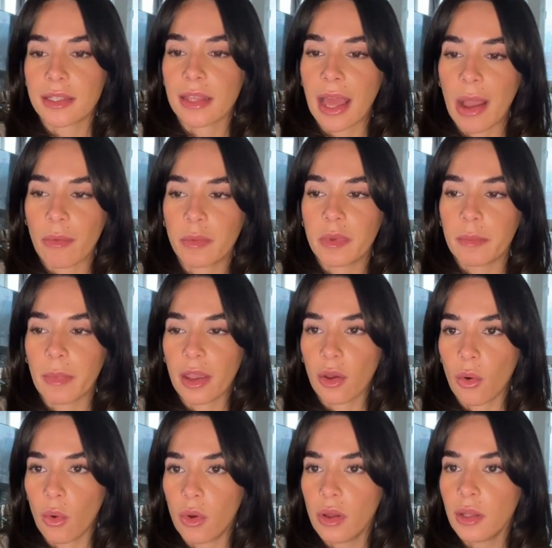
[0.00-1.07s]
That would be my
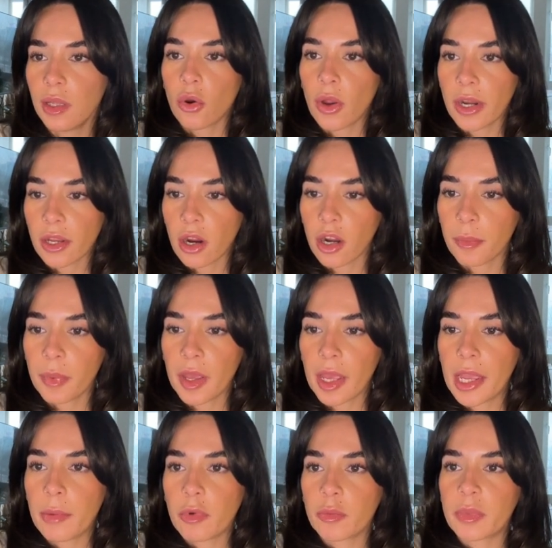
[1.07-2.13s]
goal. Credit card
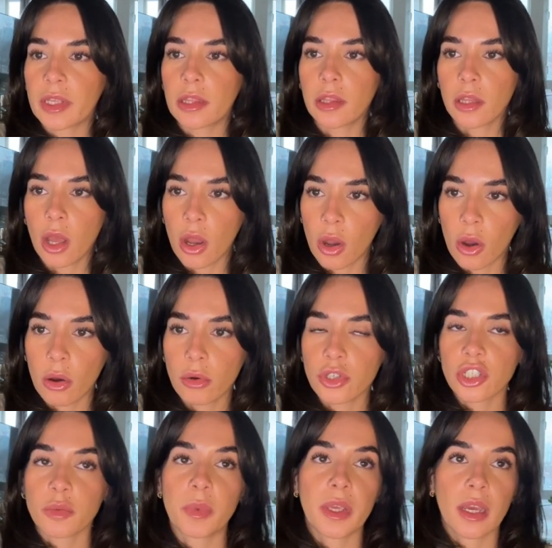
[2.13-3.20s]
pay will be low
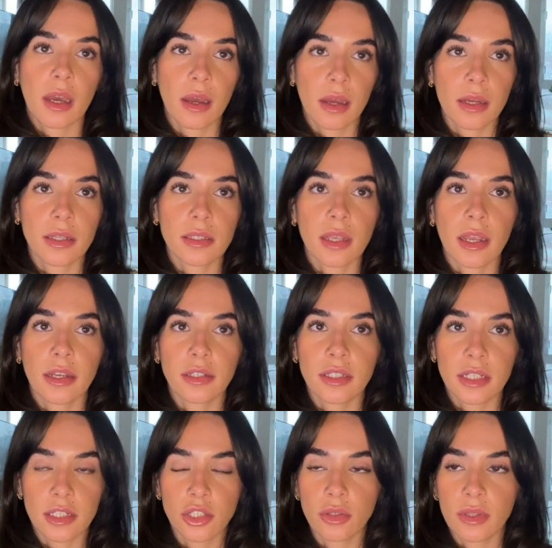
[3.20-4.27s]
just because I
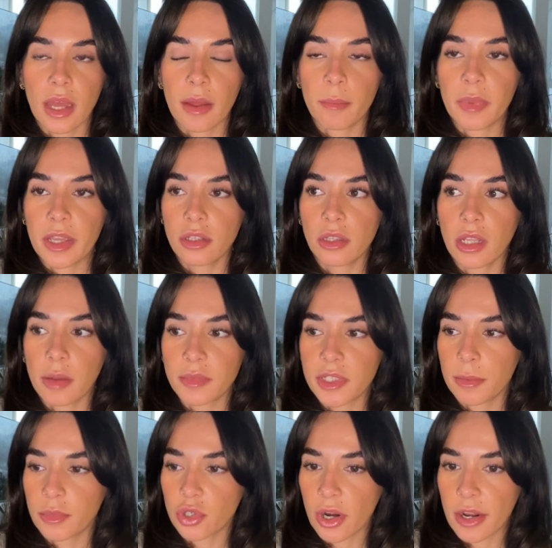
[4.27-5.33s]
did do that big lump
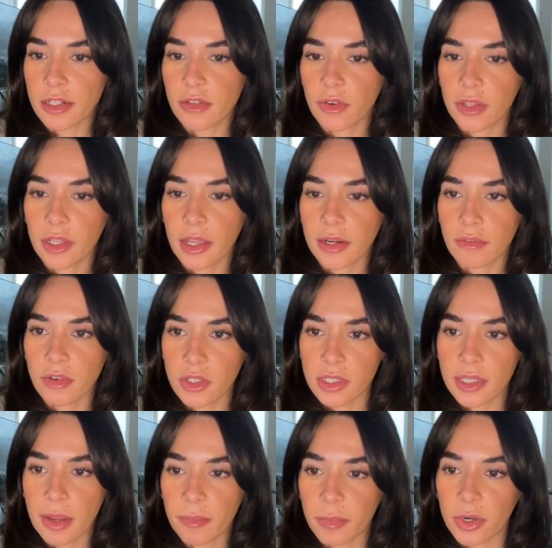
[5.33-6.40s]
sum transfer at the end of
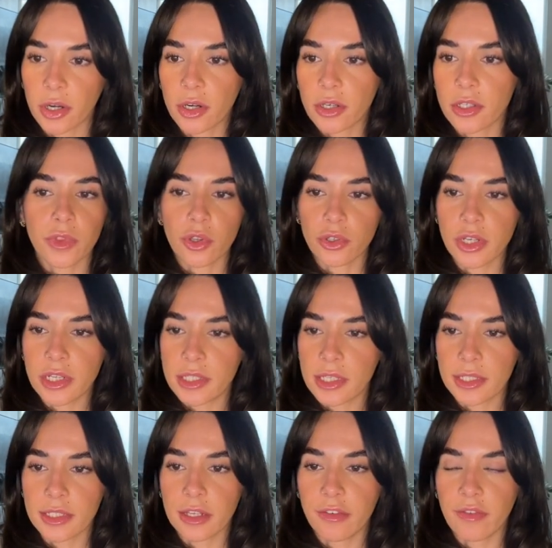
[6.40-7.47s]
December,
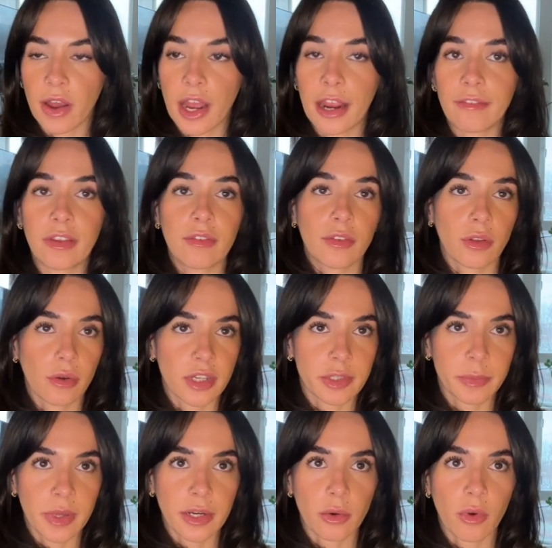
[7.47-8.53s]
$1,365, even though I
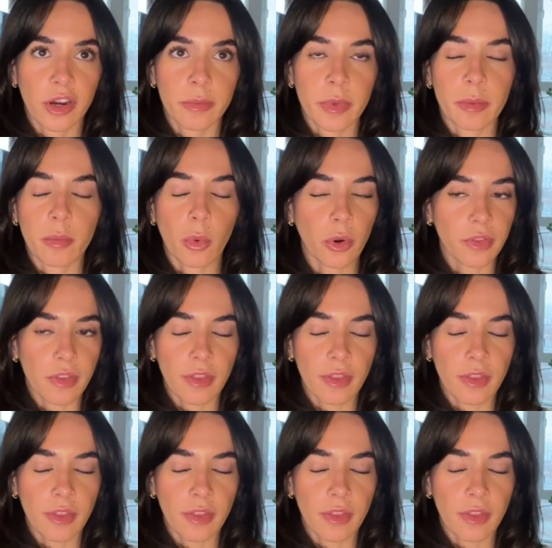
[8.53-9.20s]
spent quite a bit more than